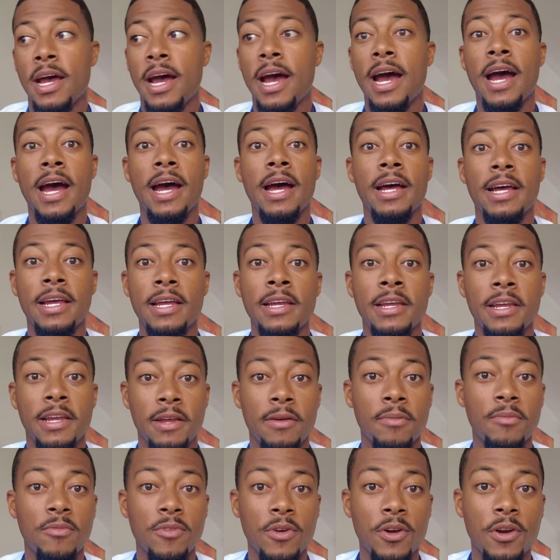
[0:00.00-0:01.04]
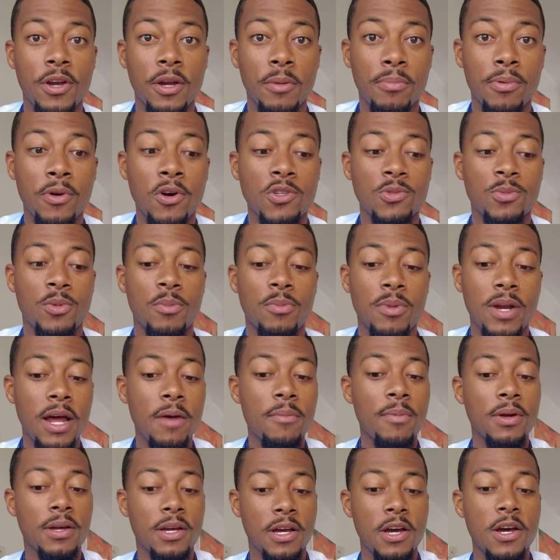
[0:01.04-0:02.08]
I am very approachable, but I
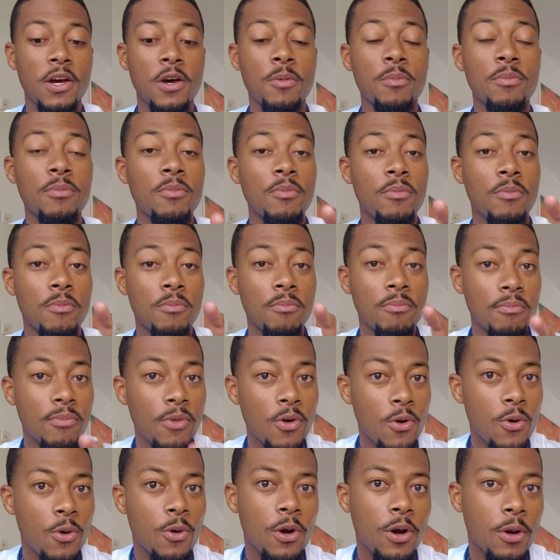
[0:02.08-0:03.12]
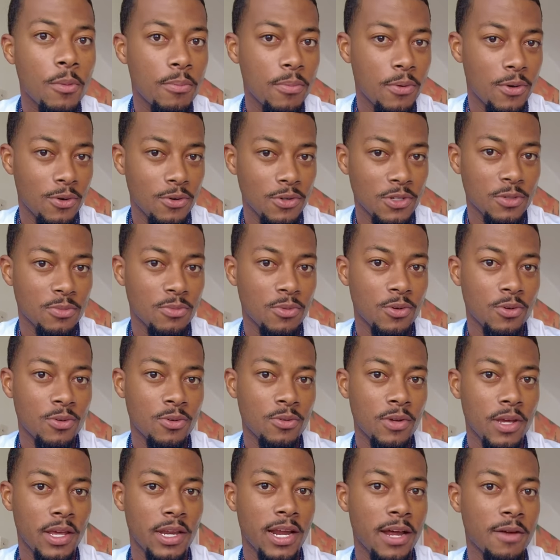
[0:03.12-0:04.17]
become more approachable
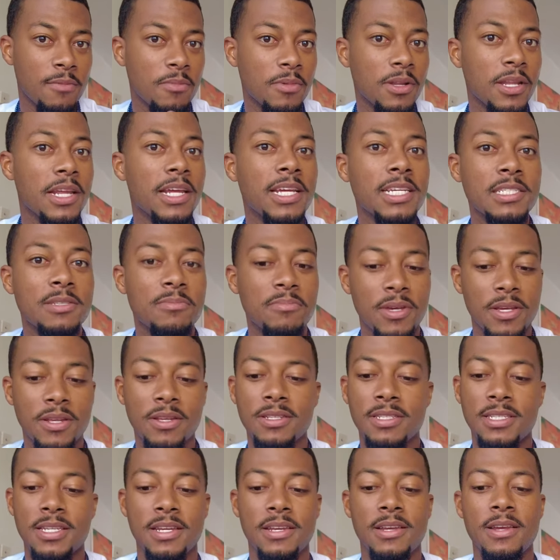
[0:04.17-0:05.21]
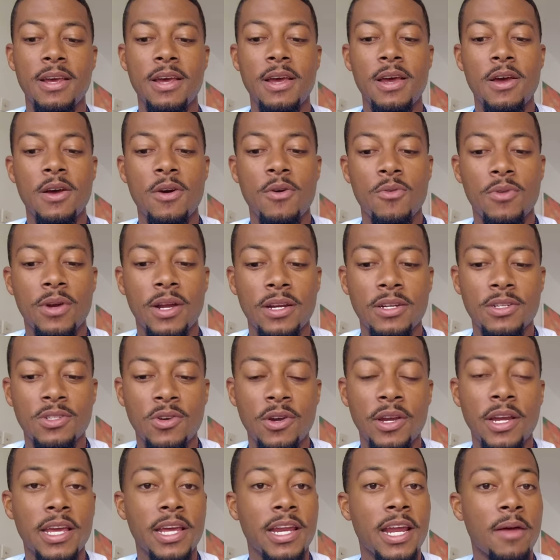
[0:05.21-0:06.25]
and I'm less militant when I
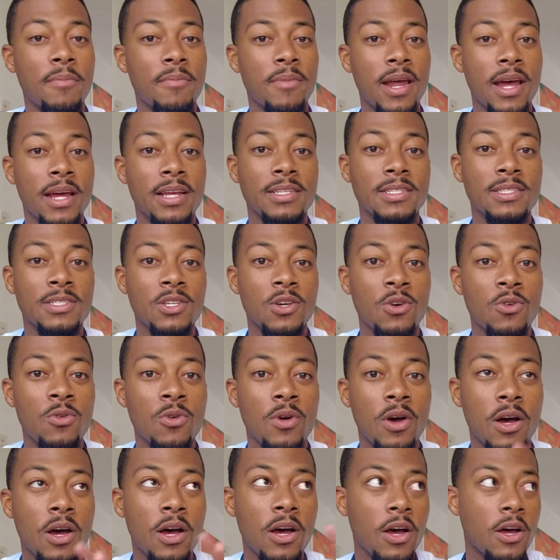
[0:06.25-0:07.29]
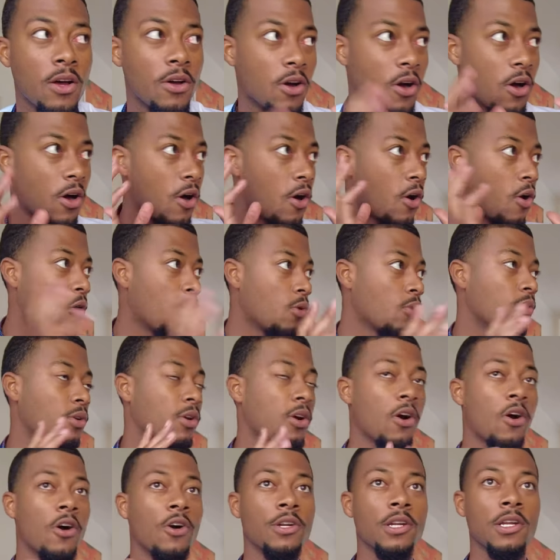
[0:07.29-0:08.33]
drink, and I'm not so on
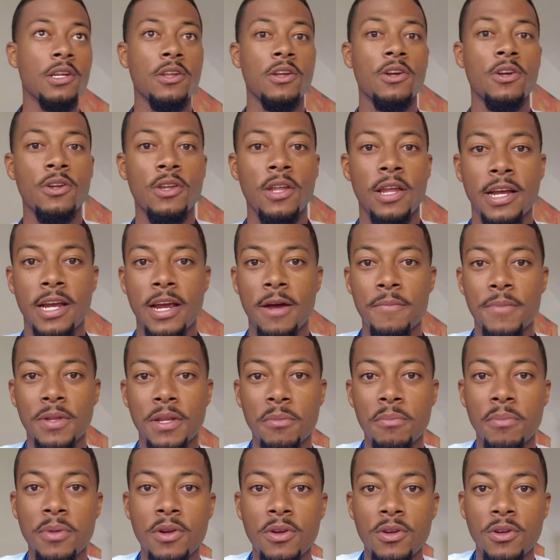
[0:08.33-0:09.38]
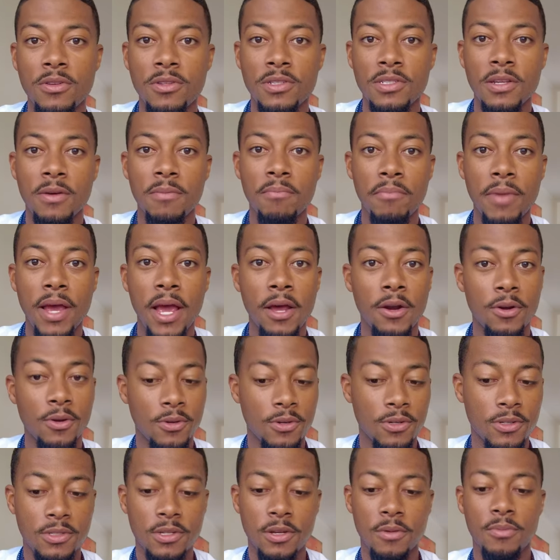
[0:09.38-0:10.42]
guard and alert like I'm in the middle of some battle
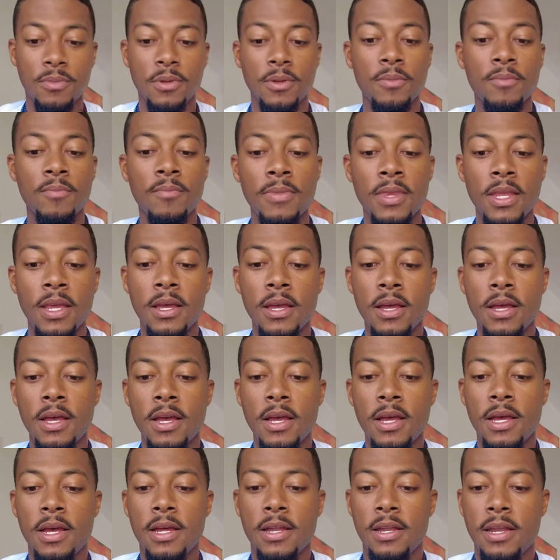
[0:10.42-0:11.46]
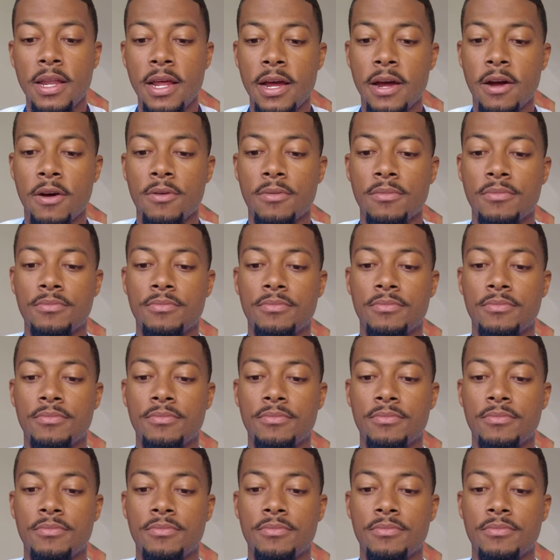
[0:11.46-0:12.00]
or something. Now,